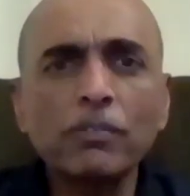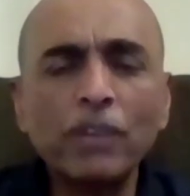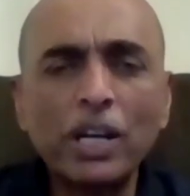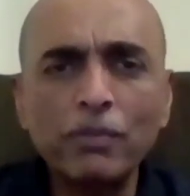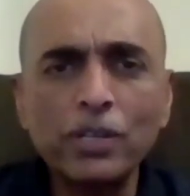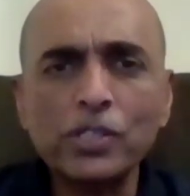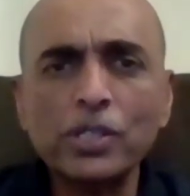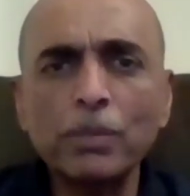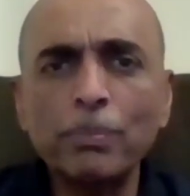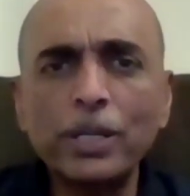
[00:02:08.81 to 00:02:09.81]
5 years
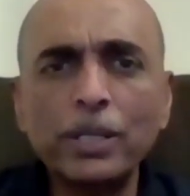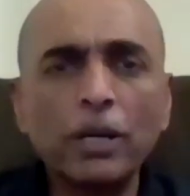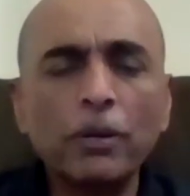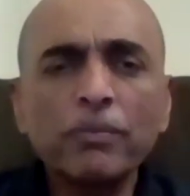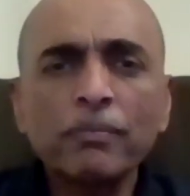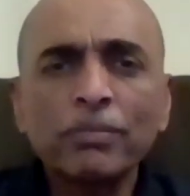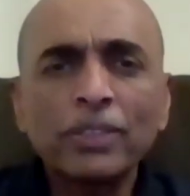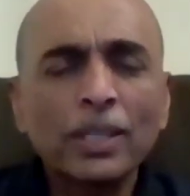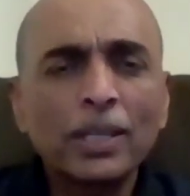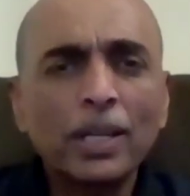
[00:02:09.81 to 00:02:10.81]
and a bit now,
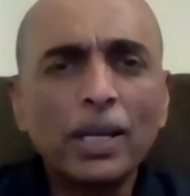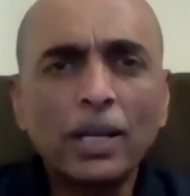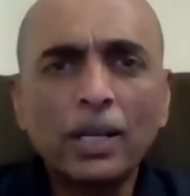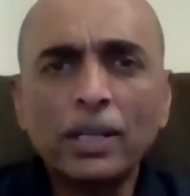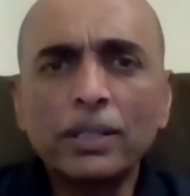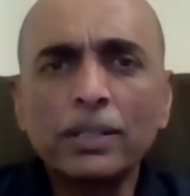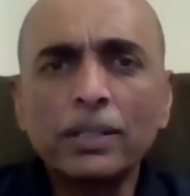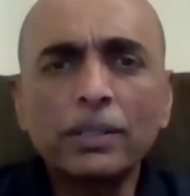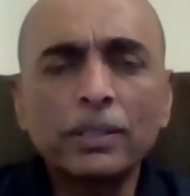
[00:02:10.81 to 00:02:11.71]
and